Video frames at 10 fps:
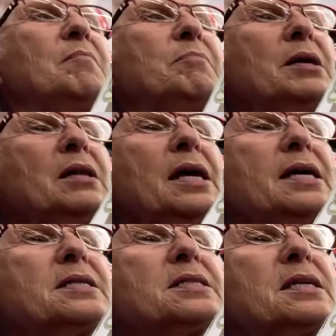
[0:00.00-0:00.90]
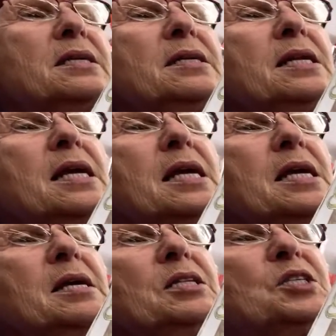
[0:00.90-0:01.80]
Bill had a sudden
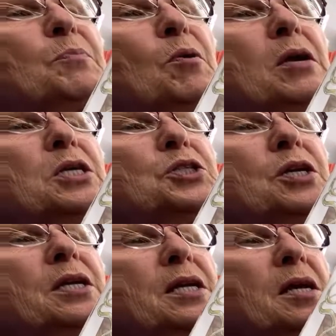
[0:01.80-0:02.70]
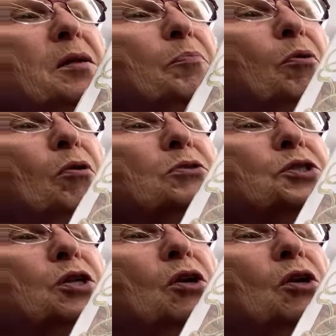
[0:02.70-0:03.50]
inspiration. He approached a